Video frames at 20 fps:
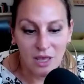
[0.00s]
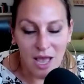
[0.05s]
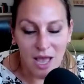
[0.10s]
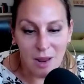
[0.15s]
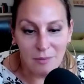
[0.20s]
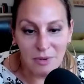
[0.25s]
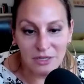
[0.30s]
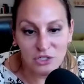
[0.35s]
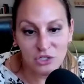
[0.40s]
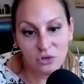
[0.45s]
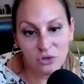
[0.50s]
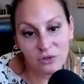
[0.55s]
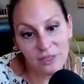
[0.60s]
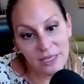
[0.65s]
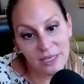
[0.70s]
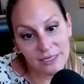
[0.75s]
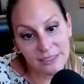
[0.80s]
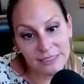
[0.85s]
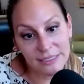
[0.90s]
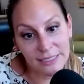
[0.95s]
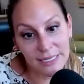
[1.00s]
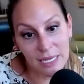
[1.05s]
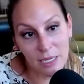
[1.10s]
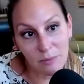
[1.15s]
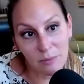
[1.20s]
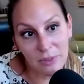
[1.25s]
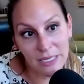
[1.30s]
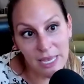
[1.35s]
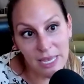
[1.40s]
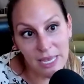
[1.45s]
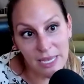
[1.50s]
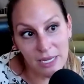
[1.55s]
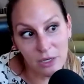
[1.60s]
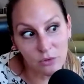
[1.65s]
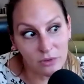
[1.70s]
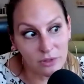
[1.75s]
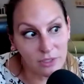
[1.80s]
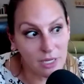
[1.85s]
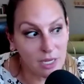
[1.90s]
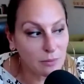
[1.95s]
I'm not sure that it's the ABA
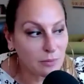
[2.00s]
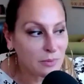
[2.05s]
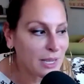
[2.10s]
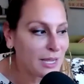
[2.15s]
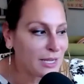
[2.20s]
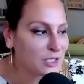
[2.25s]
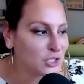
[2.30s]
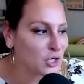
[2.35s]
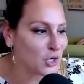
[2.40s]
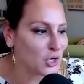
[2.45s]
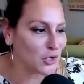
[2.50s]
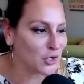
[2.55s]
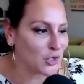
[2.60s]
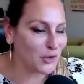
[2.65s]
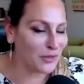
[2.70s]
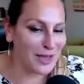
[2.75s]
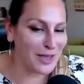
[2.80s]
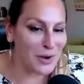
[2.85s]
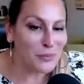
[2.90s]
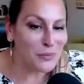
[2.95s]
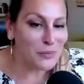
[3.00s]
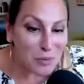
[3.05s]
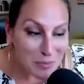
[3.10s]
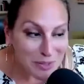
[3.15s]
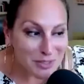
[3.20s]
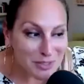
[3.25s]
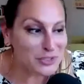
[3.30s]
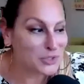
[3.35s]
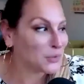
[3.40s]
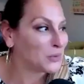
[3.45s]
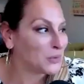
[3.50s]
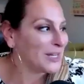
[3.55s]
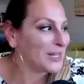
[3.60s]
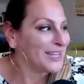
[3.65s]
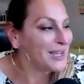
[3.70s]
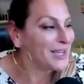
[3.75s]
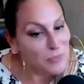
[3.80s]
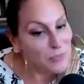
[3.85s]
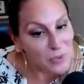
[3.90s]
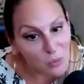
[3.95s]
or the ABA journal that will be doing
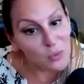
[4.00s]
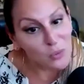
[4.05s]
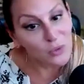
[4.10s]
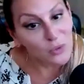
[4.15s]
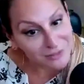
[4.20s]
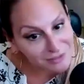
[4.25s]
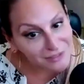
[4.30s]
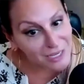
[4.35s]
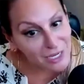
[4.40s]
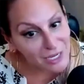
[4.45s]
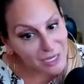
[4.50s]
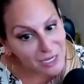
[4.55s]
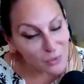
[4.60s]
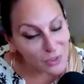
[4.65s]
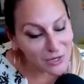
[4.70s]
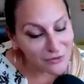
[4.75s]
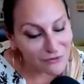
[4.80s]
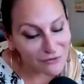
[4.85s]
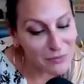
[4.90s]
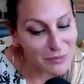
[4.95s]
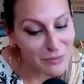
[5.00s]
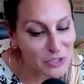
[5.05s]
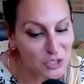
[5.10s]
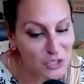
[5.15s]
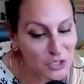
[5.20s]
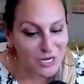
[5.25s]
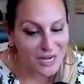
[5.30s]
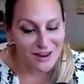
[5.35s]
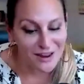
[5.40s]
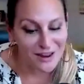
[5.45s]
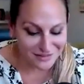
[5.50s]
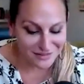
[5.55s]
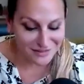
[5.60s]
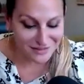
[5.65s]
it, but we'll see. We'll give them a chance.